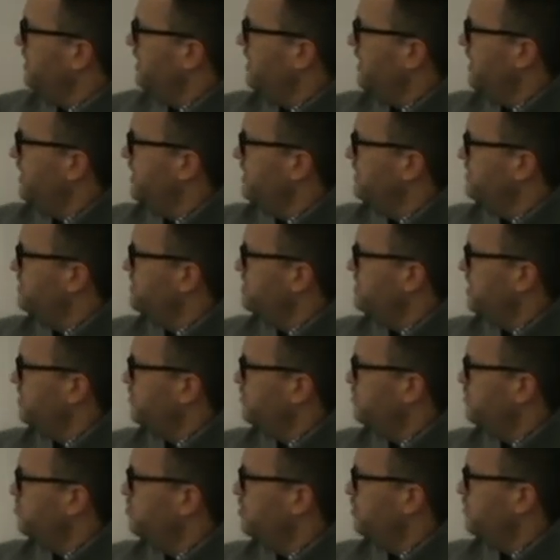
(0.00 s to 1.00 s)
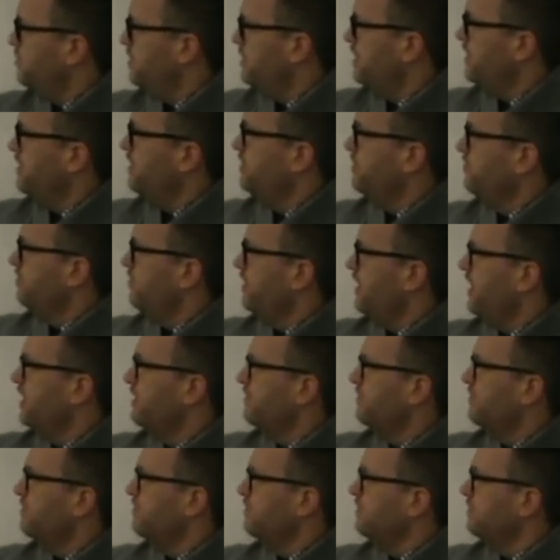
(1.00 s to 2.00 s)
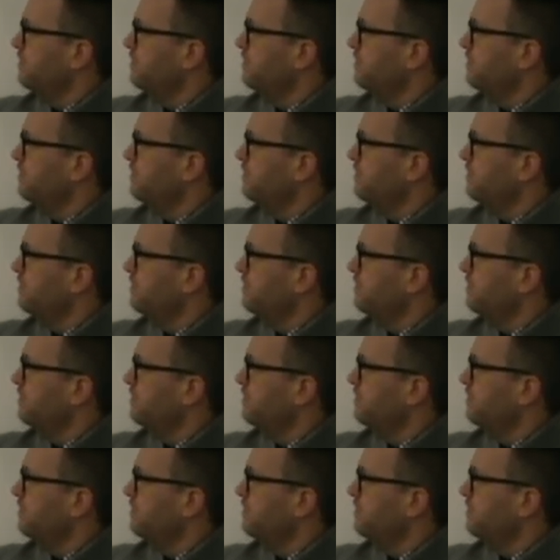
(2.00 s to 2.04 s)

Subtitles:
and a South Pole at either end.